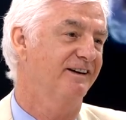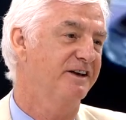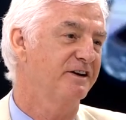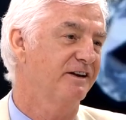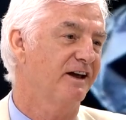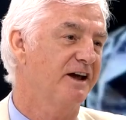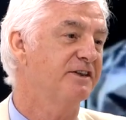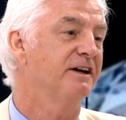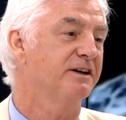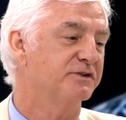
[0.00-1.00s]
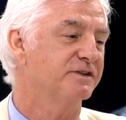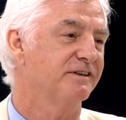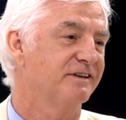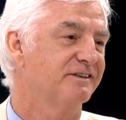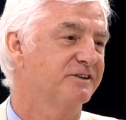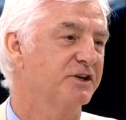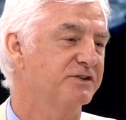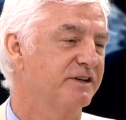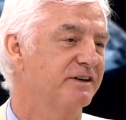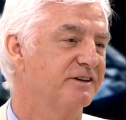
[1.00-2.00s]
And I think it's
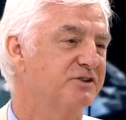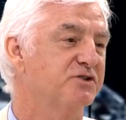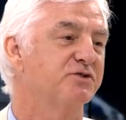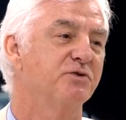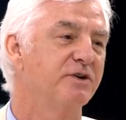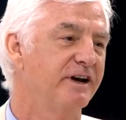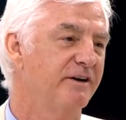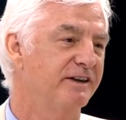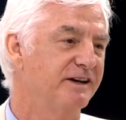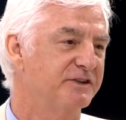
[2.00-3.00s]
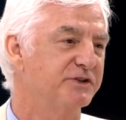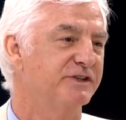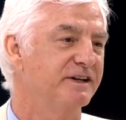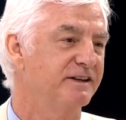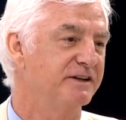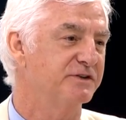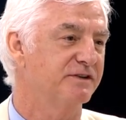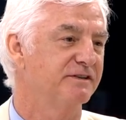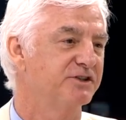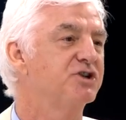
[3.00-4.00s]
just an extraordinary thing to see
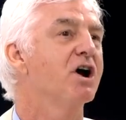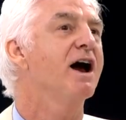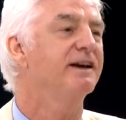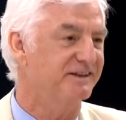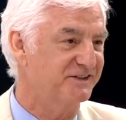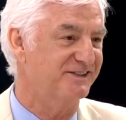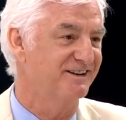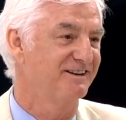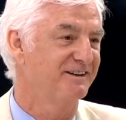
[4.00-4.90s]
these giants